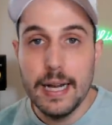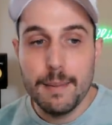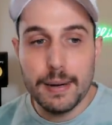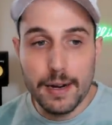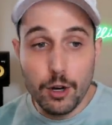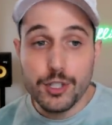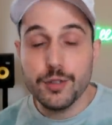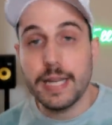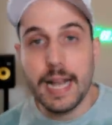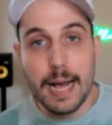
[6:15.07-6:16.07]
but it also
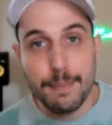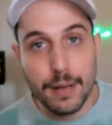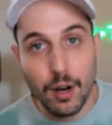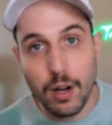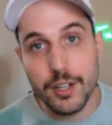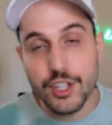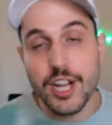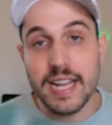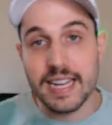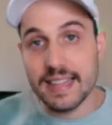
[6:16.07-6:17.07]
can happen on
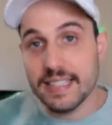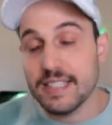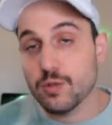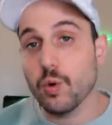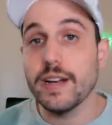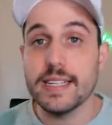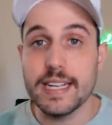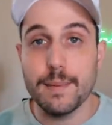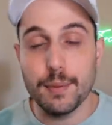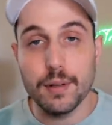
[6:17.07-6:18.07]
chain. And this is one
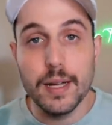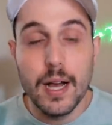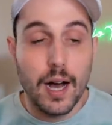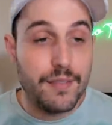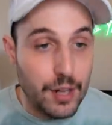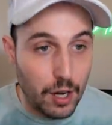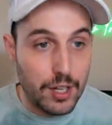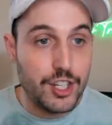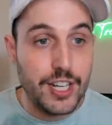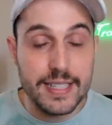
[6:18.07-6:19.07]
example of an
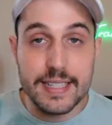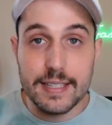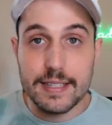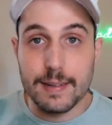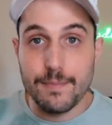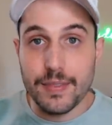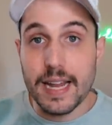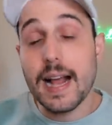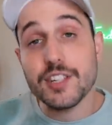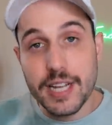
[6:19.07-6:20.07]
on chain system that
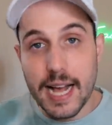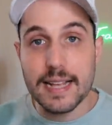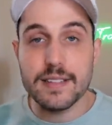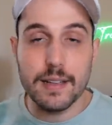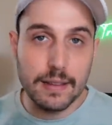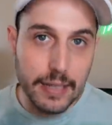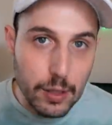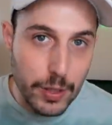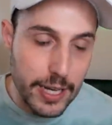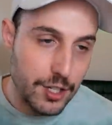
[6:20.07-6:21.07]
actually has
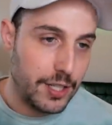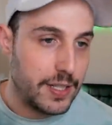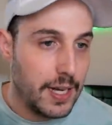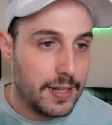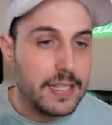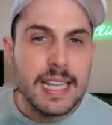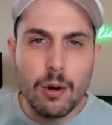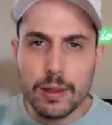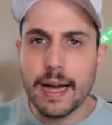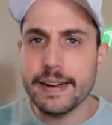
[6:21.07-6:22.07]
liquidations. This is how
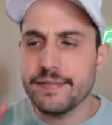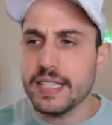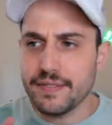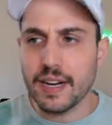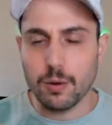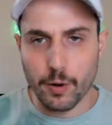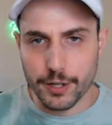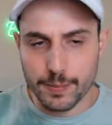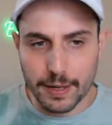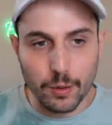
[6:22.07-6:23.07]
a lot of DeFi
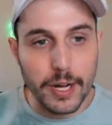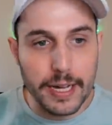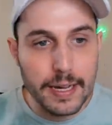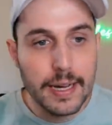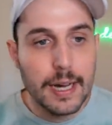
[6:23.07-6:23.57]
works, by the way.